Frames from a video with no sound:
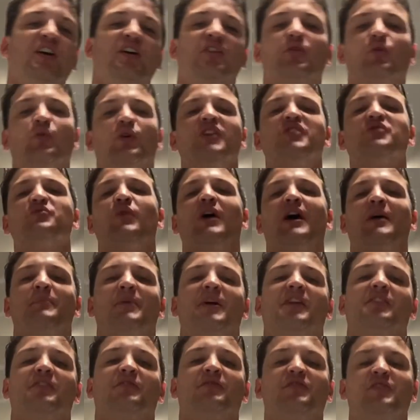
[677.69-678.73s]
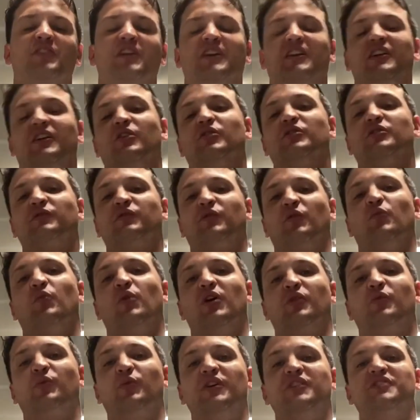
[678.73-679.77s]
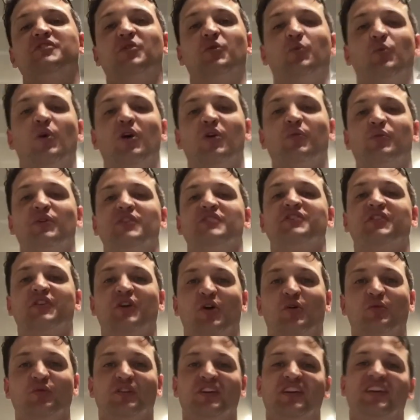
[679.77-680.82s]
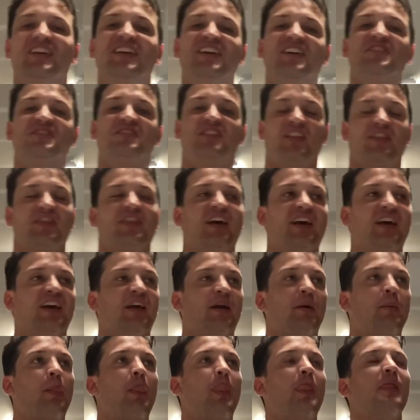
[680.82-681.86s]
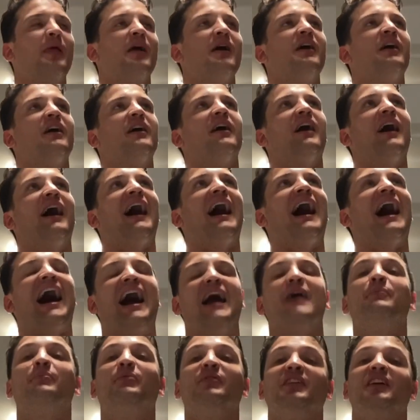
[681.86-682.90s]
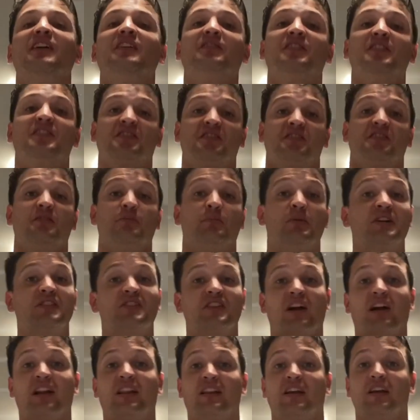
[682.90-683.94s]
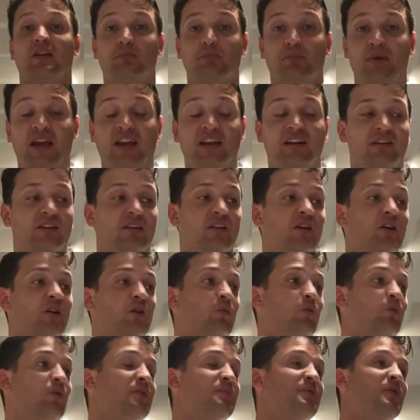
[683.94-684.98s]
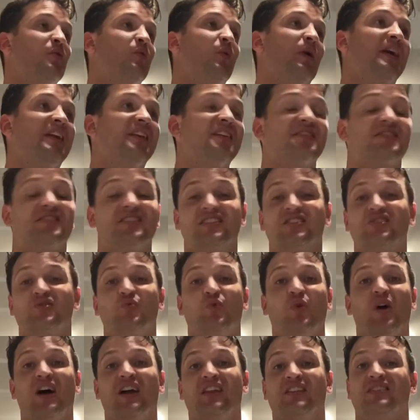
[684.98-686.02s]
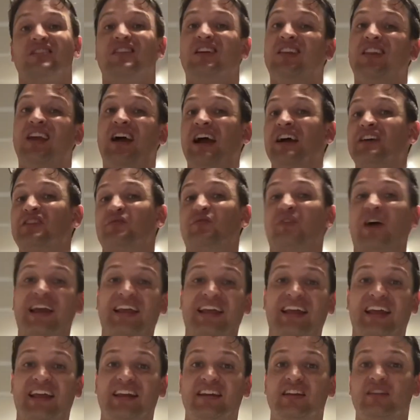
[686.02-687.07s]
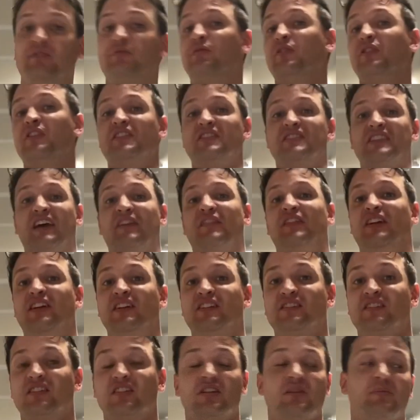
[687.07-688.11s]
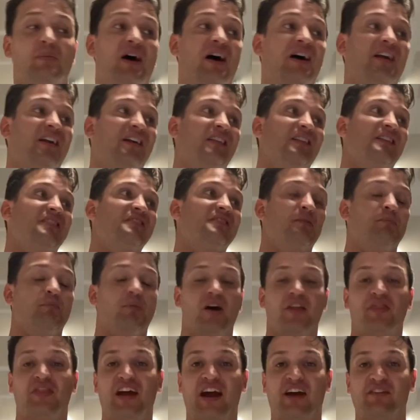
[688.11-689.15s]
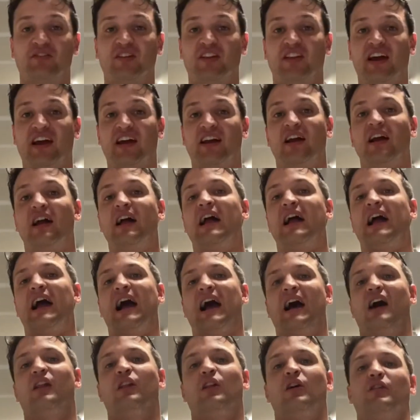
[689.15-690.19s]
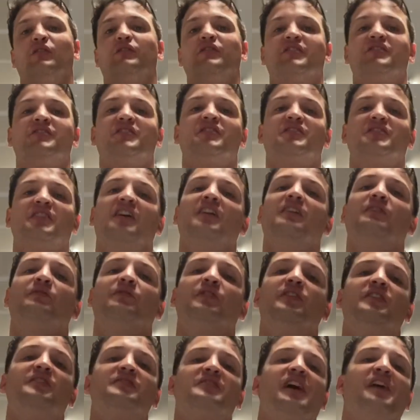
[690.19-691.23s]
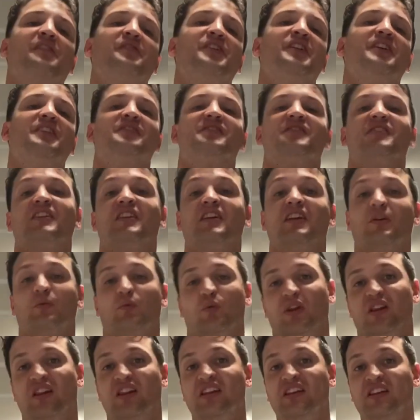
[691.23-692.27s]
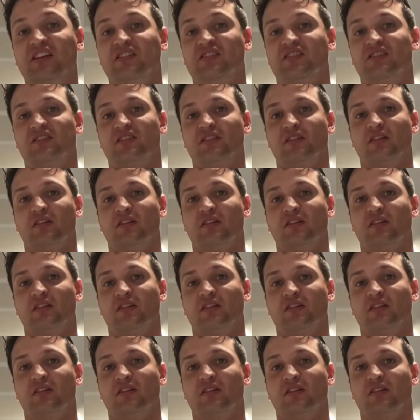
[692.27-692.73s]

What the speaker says: The reason why I made the video is for one reason and one reason only. Here's the thing. I believe this is a bunch of clickbait. We've been waiting since what? The last fight ended for this evidence to come out, at least a month after that. How long does it take for this evidence to get released?